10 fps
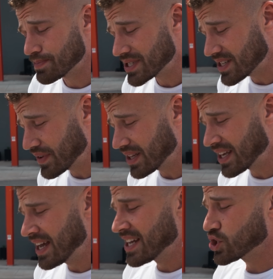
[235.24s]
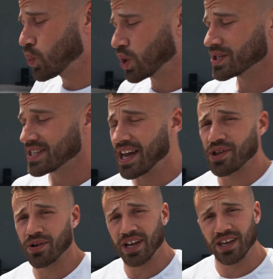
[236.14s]
specifically to work
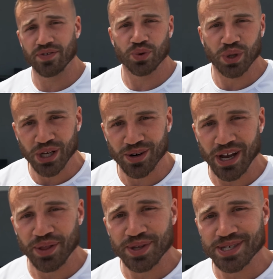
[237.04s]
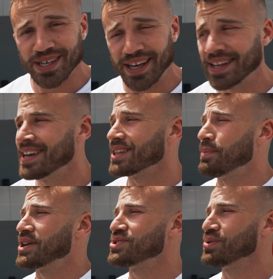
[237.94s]
together and give you clear, healthy skin that
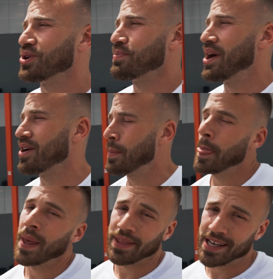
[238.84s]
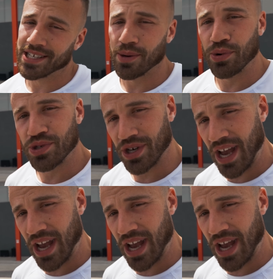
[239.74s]
makes you look better. That's gonna boost your